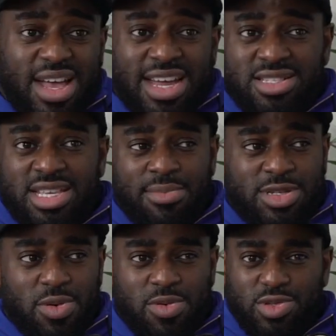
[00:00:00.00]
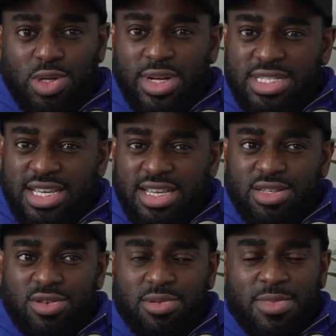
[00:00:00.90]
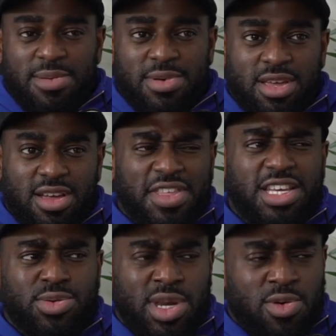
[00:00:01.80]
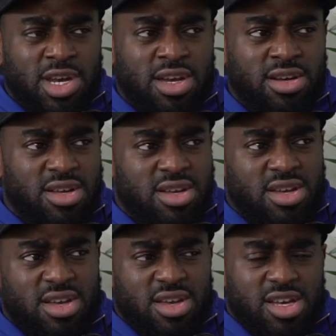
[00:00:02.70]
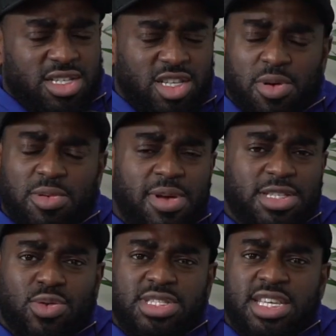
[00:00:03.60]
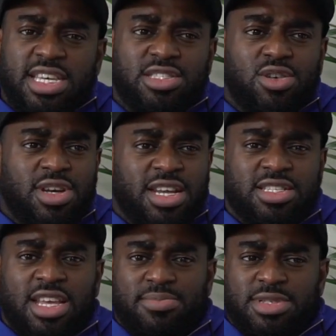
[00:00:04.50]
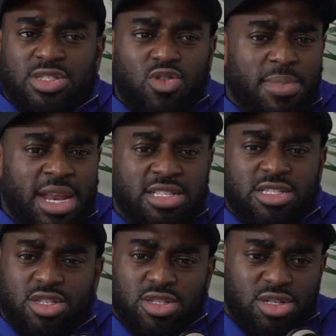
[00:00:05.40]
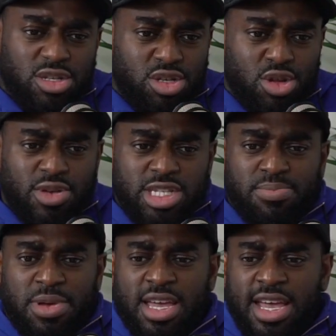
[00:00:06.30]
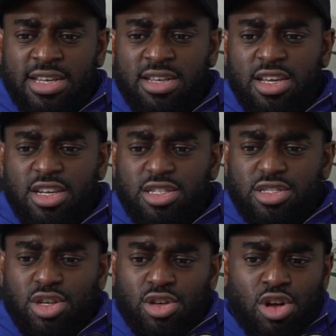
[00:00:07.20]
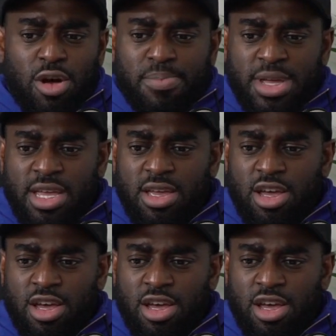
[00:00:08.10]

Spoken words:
at the time, he's probably, 20 years old, maybe? I think he's 21 now. So he's probably about 20 years old at the time. He's still managing to do his bit and to not be,